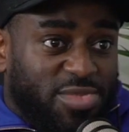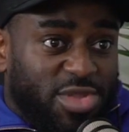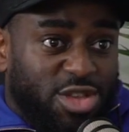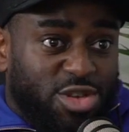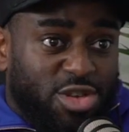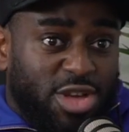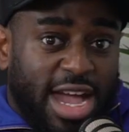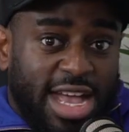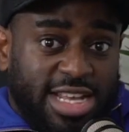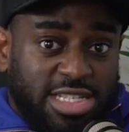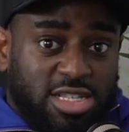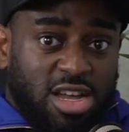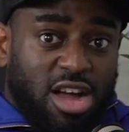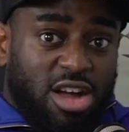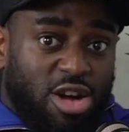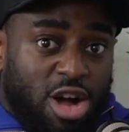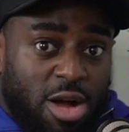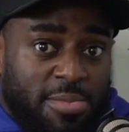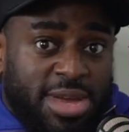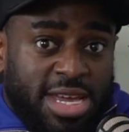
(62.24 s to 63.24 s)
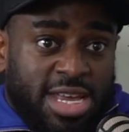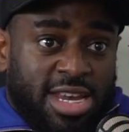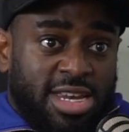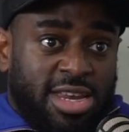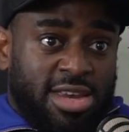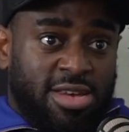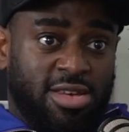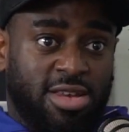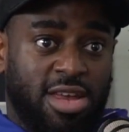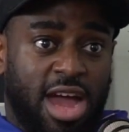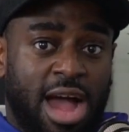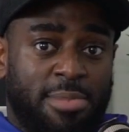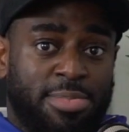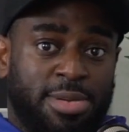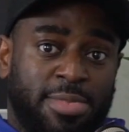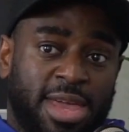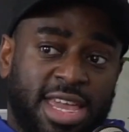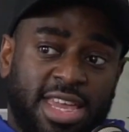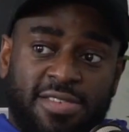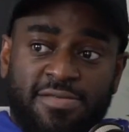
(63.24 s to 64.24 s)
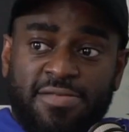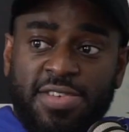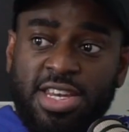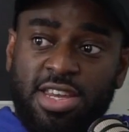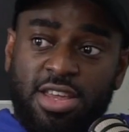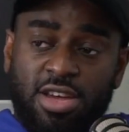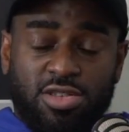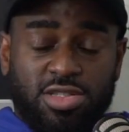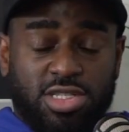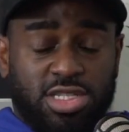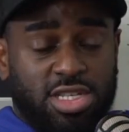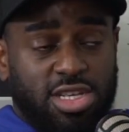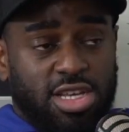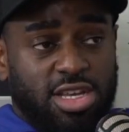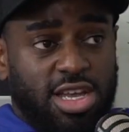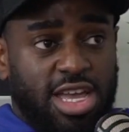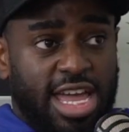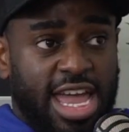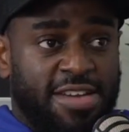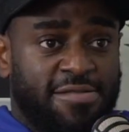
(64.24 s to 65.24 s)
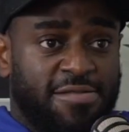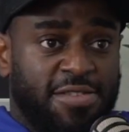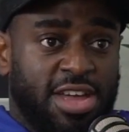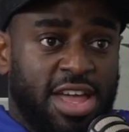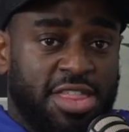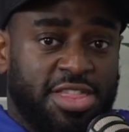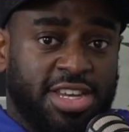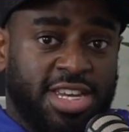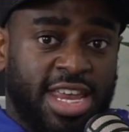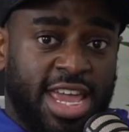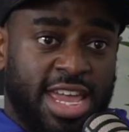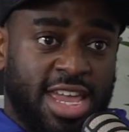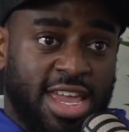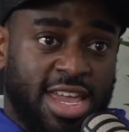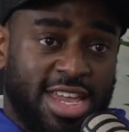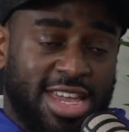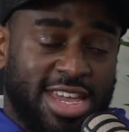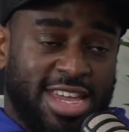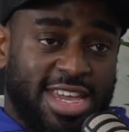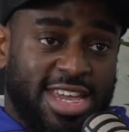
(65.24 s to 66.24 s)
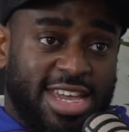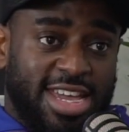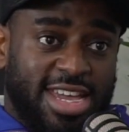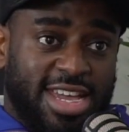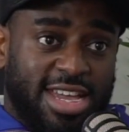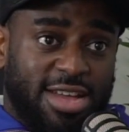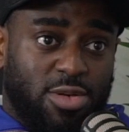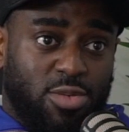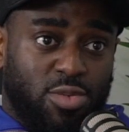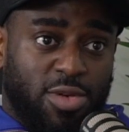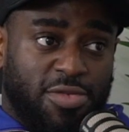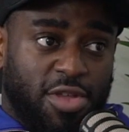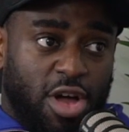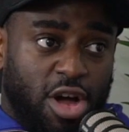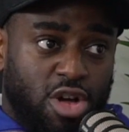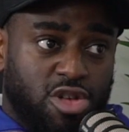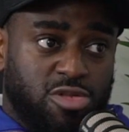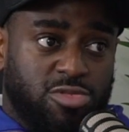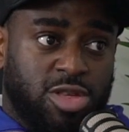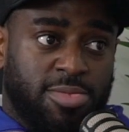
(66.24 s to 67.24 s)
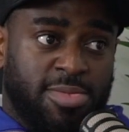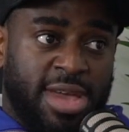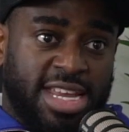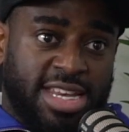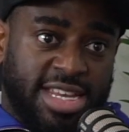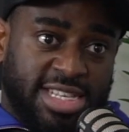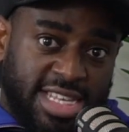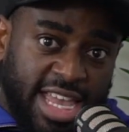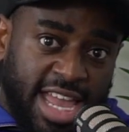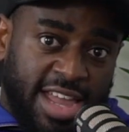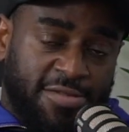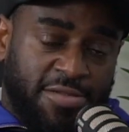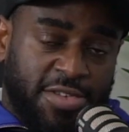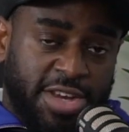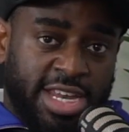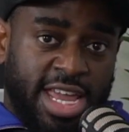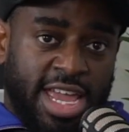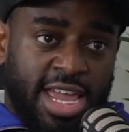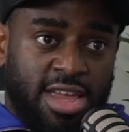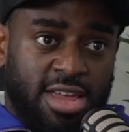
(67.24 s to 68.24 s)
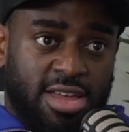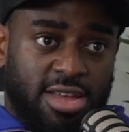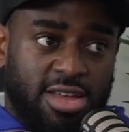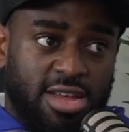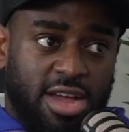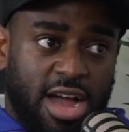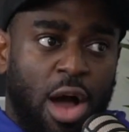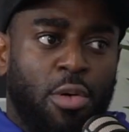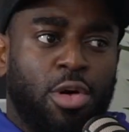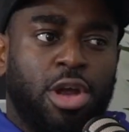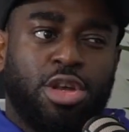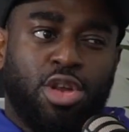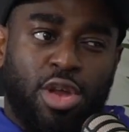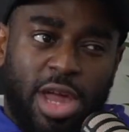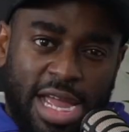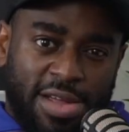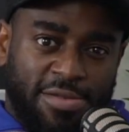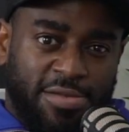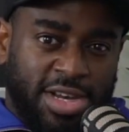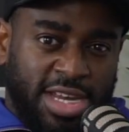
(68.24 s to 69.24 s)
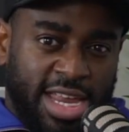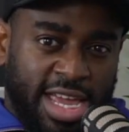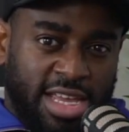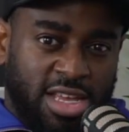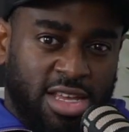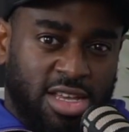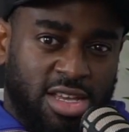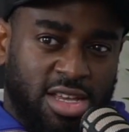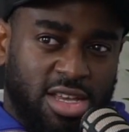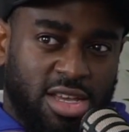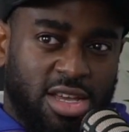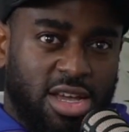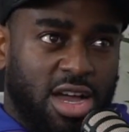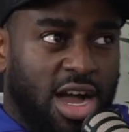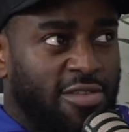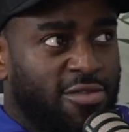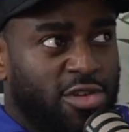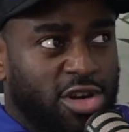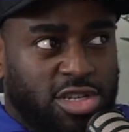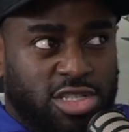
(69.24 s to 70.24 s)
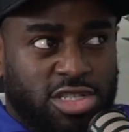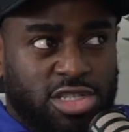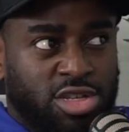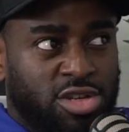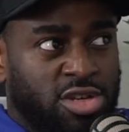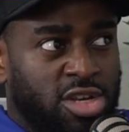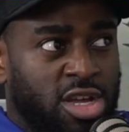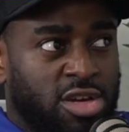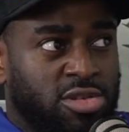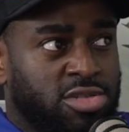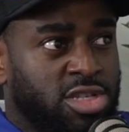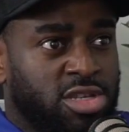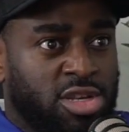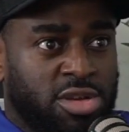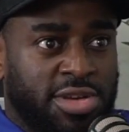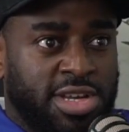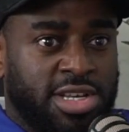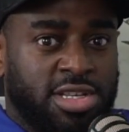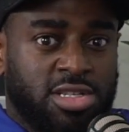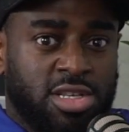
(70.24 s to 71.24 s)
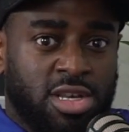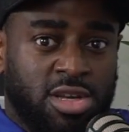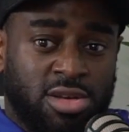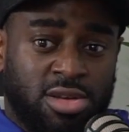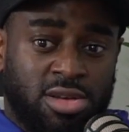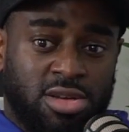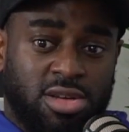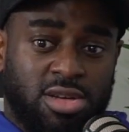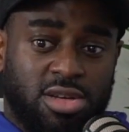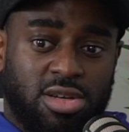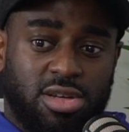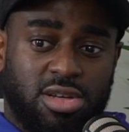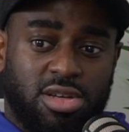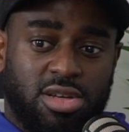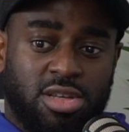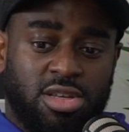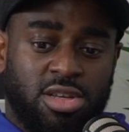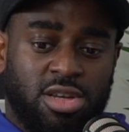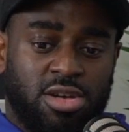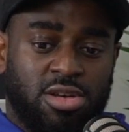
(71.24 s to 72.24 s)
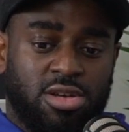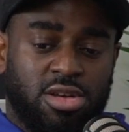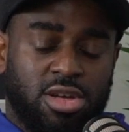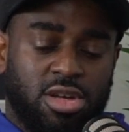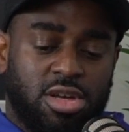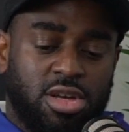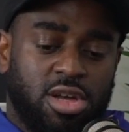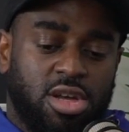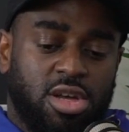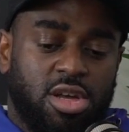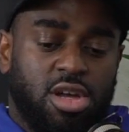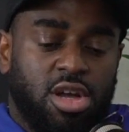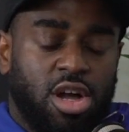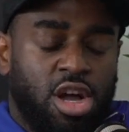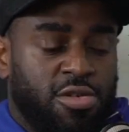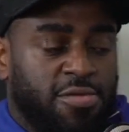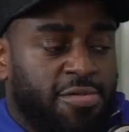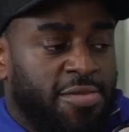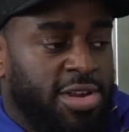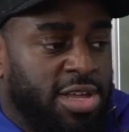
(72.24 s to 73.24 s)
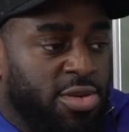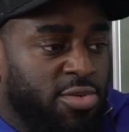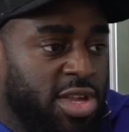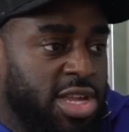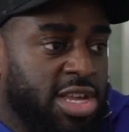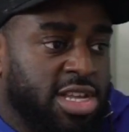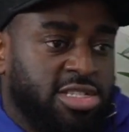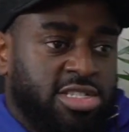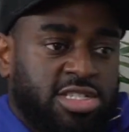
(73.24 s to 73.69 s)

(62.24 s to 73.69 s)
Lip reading: you guys start commenting and then I'll be making videos every other day with the hope to make this every day. I want to do it every day. I've got the studio to do it. So, hopefully we can